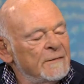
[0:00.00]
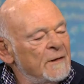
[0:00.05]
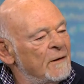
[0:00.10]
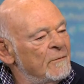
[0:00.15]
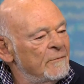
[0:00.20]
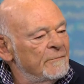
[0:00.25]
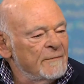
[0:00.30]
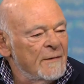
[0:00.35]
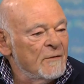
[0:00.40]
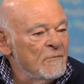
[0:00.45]
you
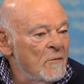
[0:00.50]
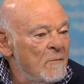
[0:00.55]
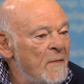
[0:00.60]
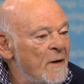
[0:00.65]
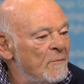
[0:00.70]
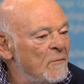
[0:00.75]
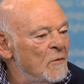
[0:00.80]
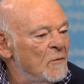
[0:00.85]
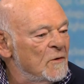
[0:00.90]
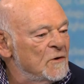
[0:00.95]
know, I
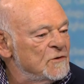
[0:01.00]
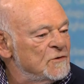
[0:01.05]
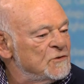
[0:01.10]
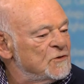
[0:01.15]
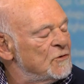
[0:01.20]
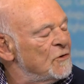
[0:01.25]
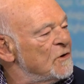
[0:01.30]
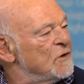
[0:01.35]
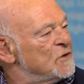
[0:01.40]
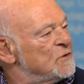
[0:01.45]
remember when
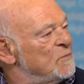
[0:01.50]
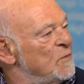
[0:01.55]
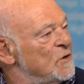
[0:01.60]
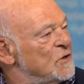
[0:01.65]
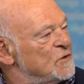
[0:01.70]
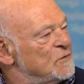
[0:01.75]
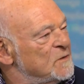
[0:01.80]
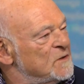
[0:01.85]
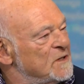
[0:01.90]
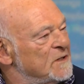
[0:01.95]
George
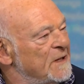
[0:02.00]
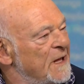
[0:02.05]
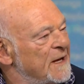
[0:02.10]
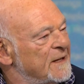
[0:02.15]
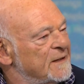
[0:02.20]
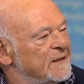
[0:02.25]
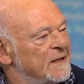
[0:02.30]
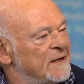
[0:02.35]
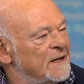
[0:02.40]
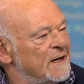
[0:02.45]
Bush was
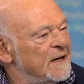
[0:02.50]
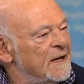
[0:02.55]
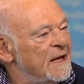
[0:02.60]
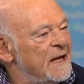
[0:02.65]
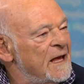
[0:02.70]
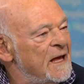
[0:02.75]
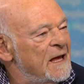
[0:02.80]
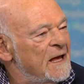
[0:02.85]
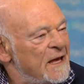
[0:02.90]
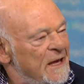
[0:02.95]
elected and
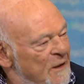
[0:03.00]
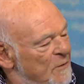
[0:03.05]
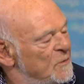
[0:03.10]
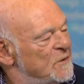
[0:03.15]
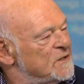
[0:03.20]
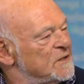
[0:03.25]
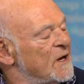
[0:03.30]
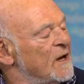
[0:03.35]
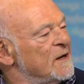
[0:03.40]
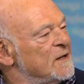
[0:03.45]
he
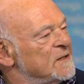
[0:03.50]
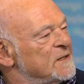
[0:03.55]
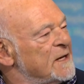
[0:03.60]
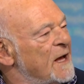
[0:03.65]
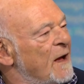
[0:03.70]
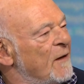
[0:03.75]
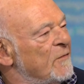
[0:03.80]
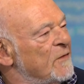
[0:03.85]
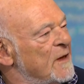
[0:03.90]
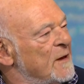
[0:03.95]
was going to
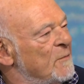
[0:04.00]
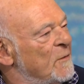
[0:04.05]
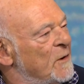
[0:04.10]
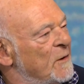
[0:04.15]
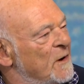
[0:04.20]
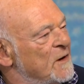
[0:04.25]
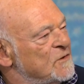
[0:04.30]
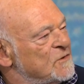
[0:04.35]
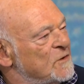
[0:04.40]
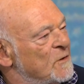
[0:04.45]
solve the
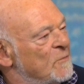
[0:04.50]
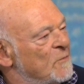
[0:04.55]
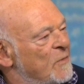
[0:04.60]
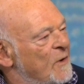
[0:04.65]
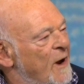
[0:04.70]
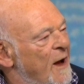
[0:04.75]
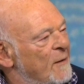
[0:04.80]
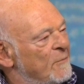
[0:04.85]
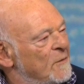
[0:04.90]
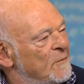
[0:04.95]
immigration
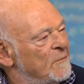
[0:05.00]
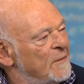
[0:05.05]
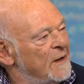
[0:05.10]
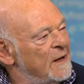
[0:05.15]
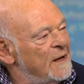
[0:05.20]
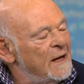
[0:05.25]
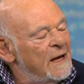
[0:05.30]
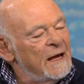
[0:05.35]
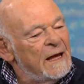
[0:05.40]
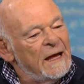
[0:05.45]
problem.
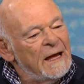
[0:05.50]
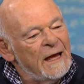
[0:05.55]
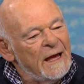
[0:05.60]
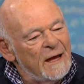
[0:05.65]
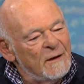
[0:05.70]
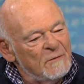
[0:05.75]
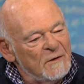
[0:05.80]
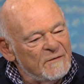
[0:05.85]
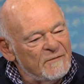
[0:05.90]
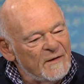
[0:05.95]

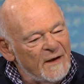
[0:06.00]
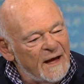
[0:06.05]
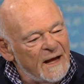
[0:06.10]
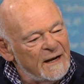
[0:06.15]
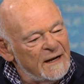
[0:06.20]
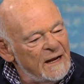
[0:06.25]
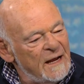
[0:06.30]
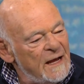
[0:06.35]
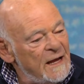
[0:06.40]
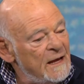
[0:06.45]
And we've
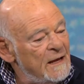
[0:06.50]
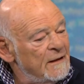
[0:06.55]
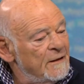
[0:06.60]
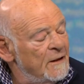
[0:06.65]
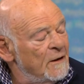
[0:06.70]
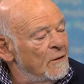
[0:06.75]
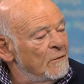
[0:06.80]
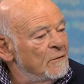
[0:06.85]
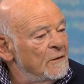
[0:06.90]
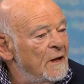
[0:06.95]
had,
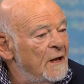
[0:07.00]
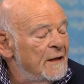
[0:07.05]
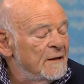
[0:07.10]
you know,